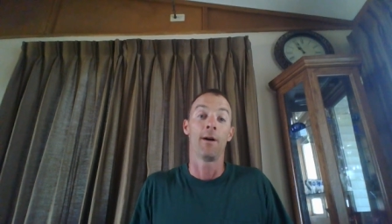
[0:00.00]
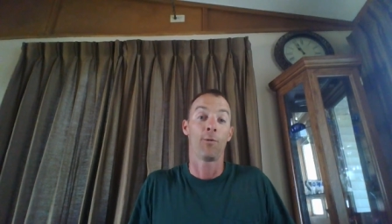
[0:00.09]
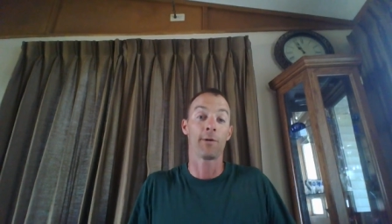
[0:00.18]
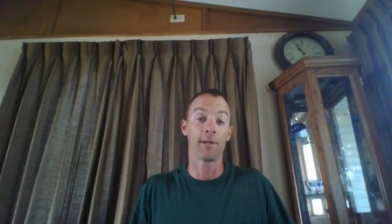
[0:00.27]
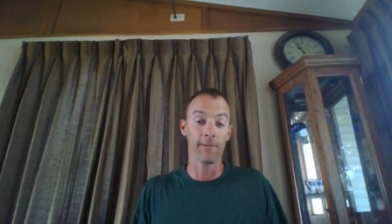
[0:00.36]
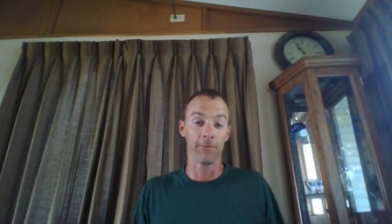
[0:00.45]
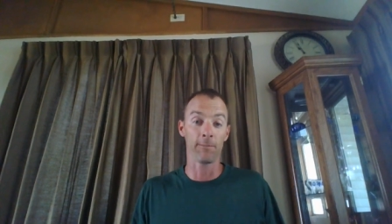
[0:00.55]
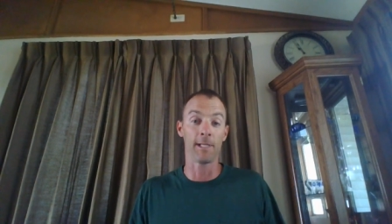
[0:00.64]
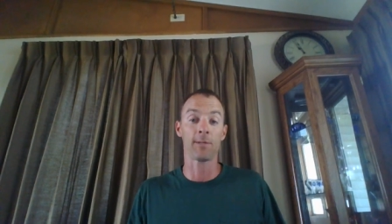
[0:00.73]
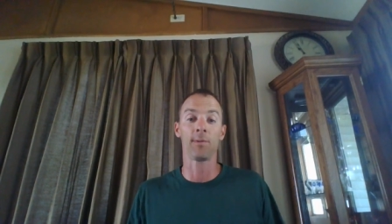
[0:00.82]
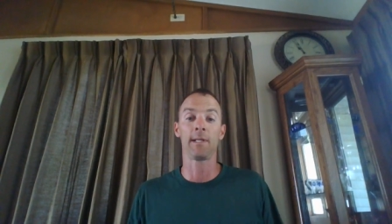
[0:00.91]
We're done from
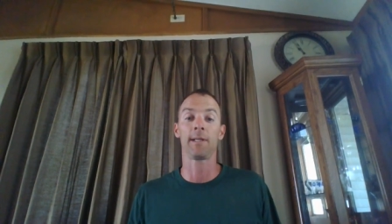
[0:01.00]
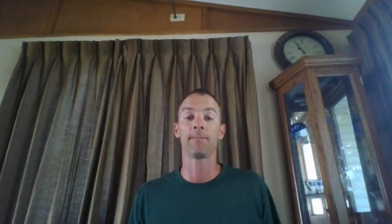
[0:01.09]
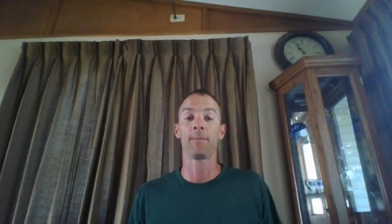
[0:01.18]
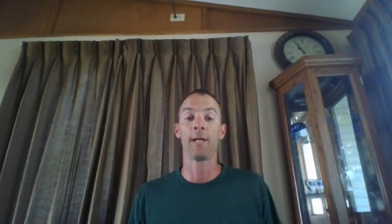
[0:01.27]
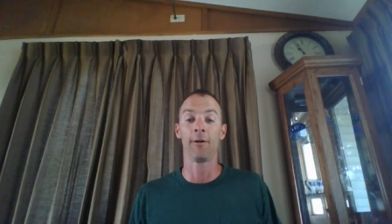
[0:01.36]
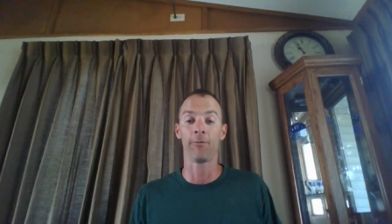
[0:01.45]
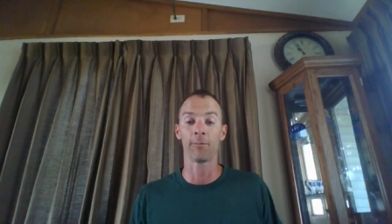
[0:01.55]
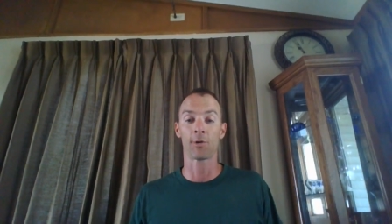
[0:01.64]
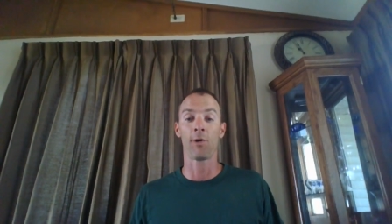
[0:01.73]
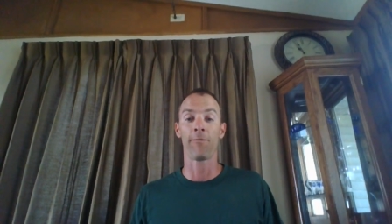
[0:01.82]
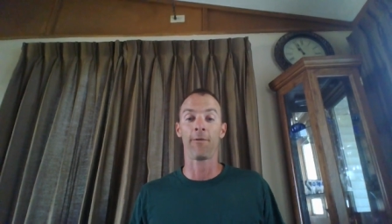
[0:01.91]
this week hearing from
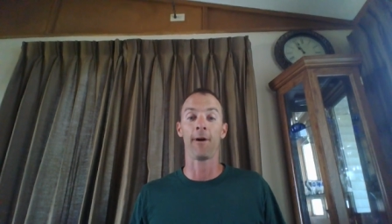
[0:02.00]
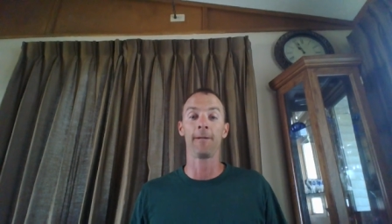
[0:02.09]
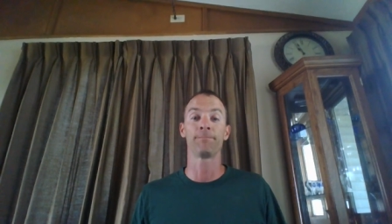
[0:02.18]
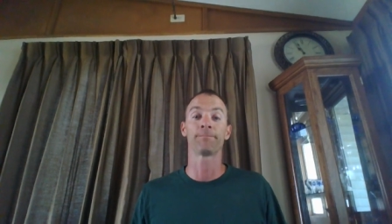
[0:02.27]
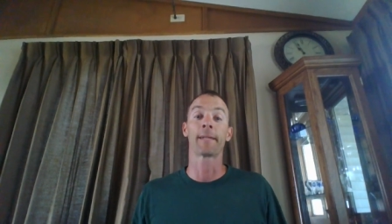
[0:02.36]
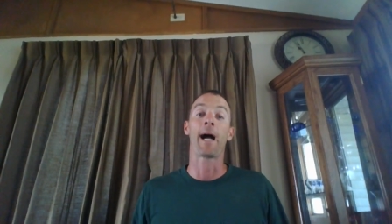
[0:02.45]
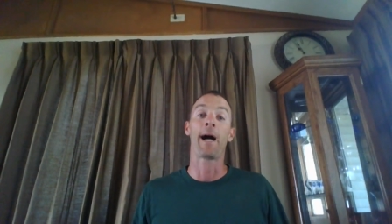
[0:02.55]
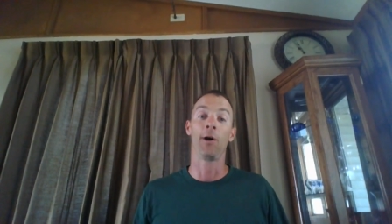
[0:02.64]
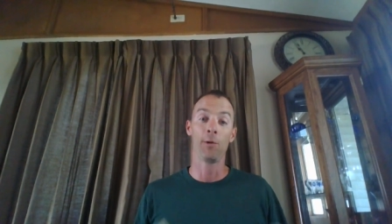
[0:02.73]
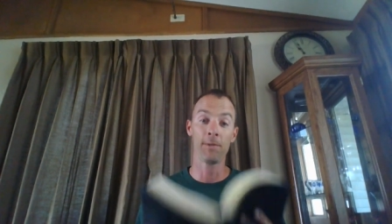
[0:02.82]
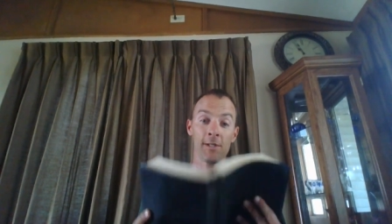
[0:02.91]
Zophar. I
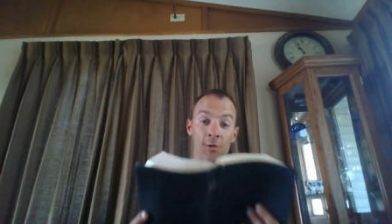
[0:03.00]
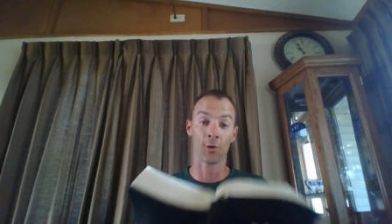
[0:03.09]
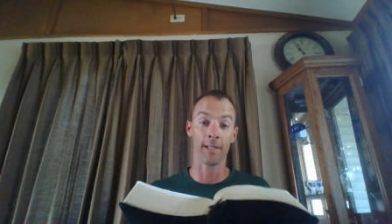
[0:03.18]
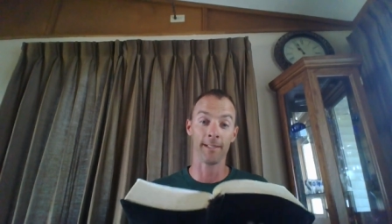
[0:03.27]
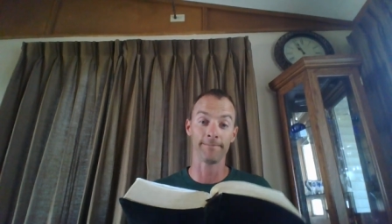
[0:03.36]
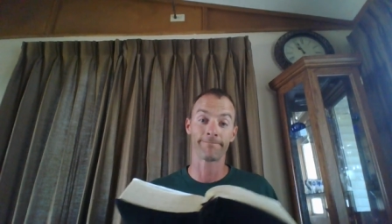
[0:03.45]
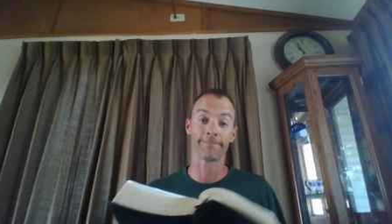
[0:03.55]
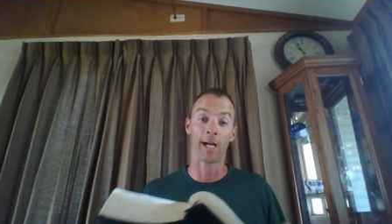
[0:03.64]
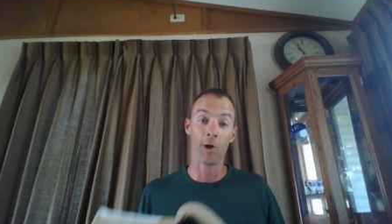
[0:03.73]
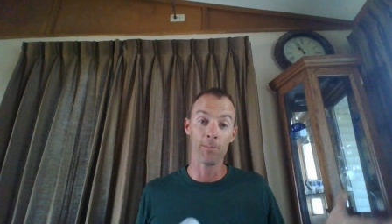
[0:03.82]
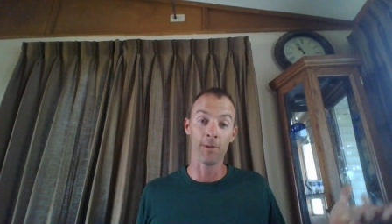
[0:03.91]
hope you enjoyed it.
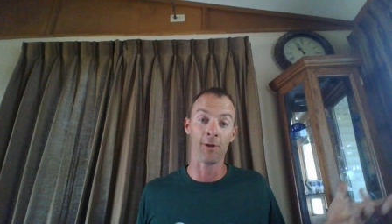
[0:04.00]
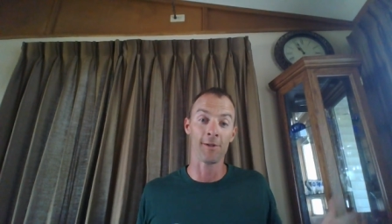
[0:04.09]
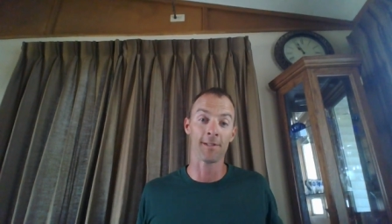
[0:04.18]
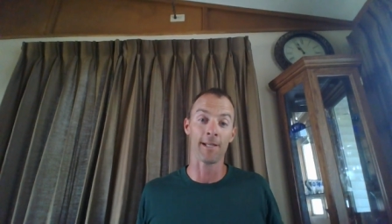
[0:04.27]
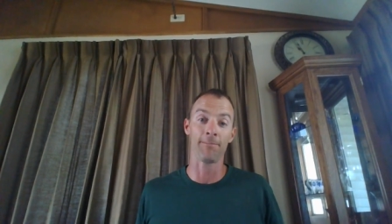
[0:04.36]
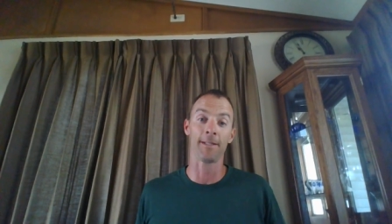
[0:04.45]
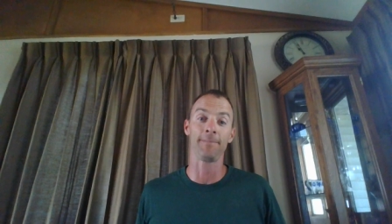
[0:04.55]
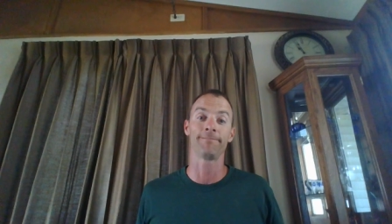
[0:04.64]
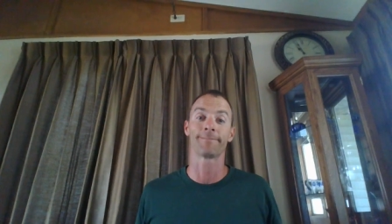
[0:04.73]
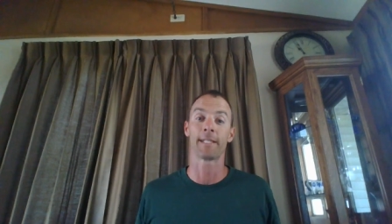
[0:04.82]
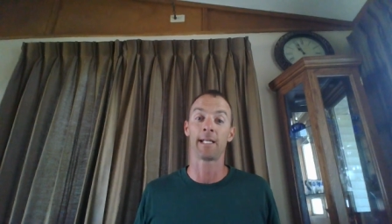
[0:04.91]
I hope you learned something,
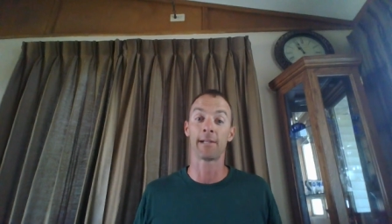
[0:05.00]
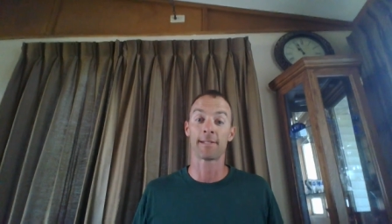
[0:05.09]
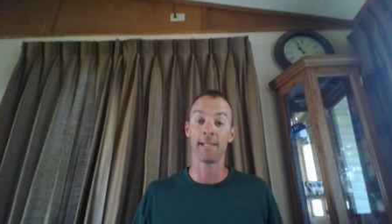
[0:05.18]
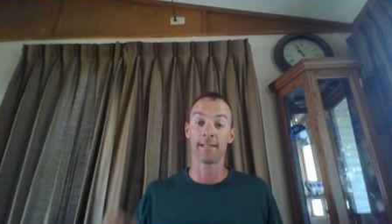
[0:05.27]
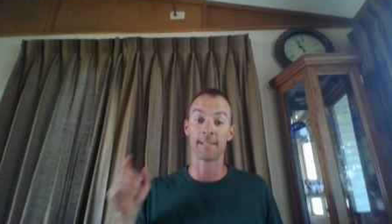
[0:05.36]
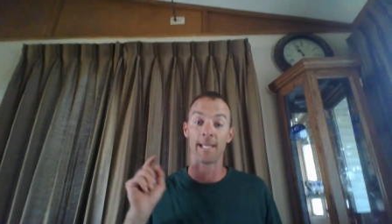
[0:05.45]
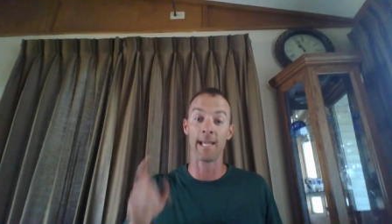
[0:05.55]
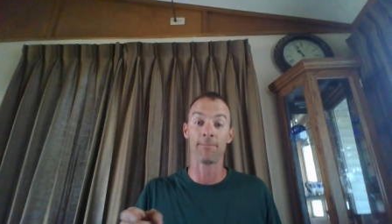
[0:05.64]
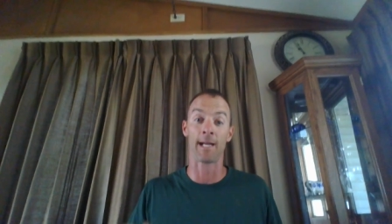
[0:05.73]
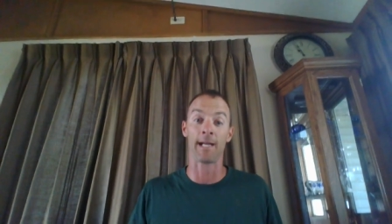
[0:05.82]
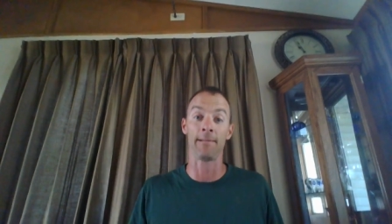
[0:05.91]
and I'll see you the
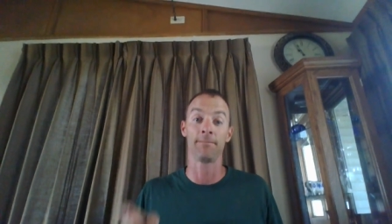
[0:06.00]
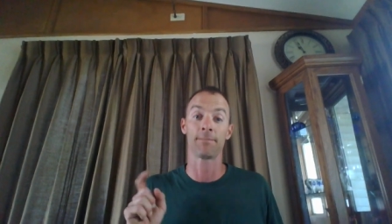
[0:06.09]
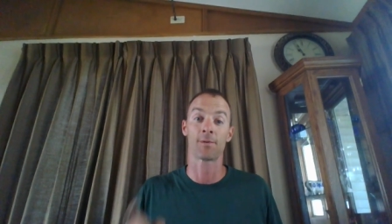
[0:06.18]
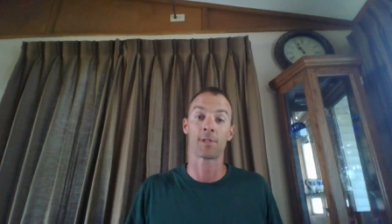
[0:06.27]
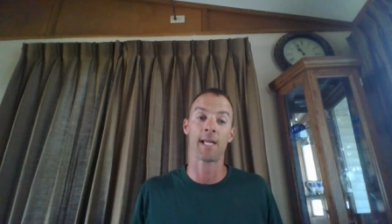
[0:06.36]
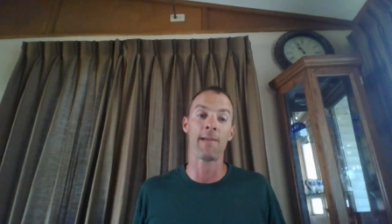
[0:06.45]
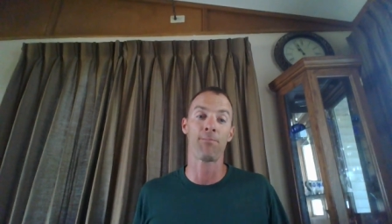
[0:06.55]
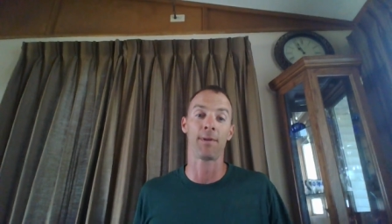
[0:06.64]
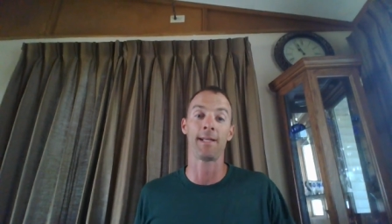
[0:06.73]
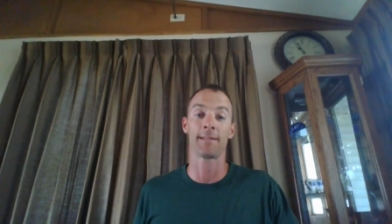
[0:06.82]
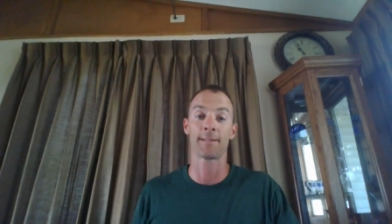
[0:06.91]
same time, same
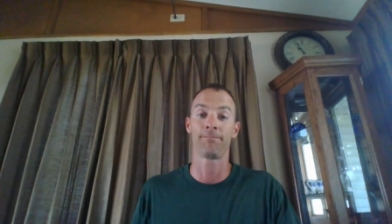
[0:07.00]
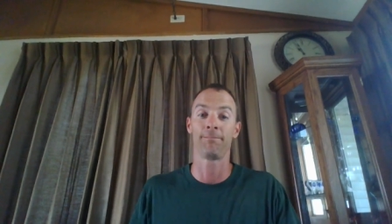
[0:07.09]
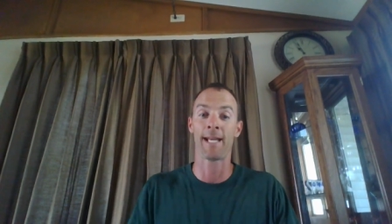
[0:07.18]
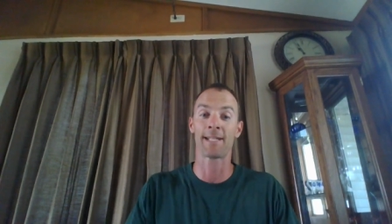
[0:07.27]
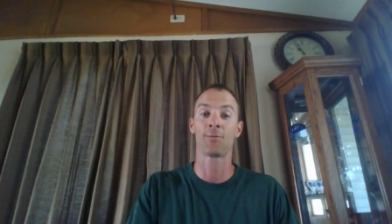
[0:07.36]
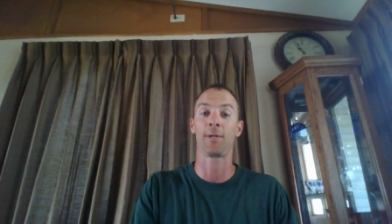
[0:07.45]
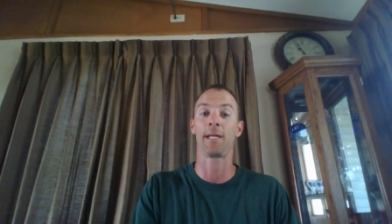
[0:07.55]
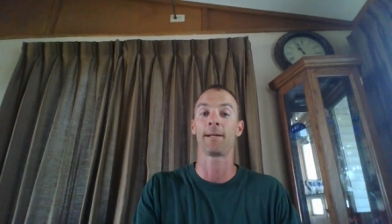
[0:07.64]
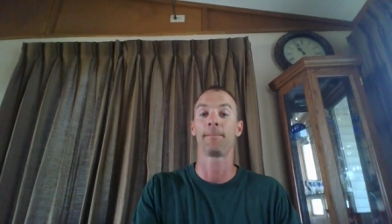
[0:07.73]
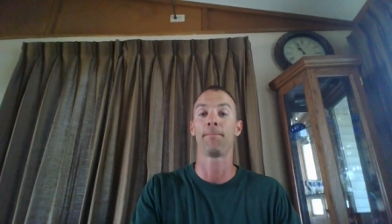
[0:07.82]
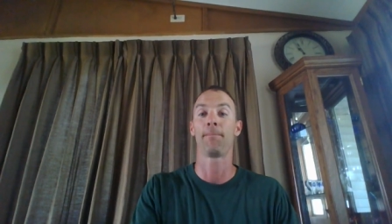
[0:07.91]
place next week.
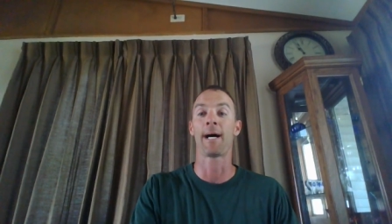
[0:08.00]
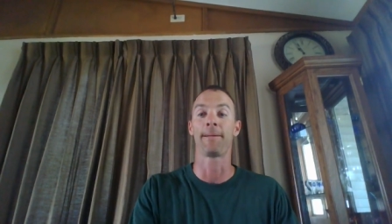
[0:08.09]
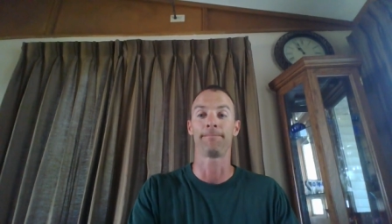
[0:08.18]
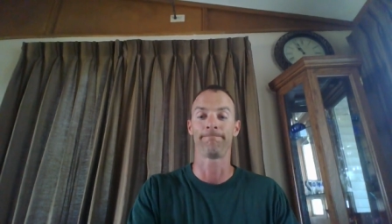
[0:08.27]
Bye.